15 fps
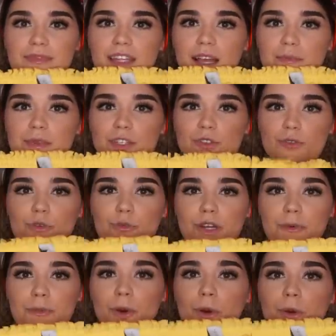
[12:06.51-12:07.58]
I'm not sure when
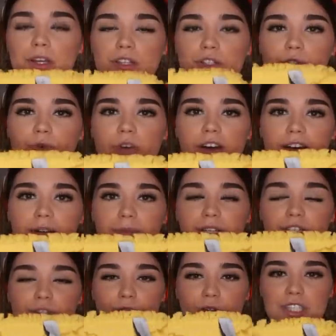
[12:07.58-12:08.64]
I'm going to a
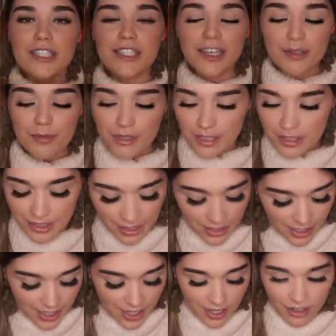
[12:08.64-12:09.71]
beach holiday, but
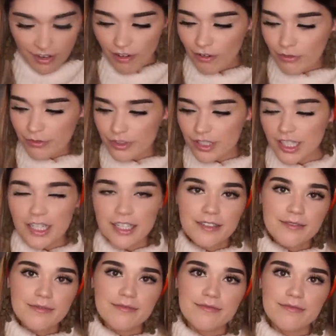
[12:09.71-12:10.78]
hopefully
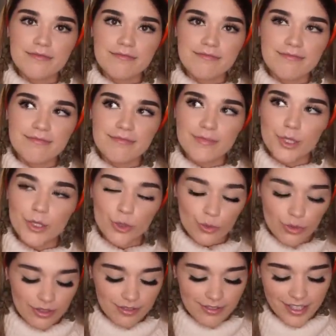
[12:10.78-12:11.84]
soon.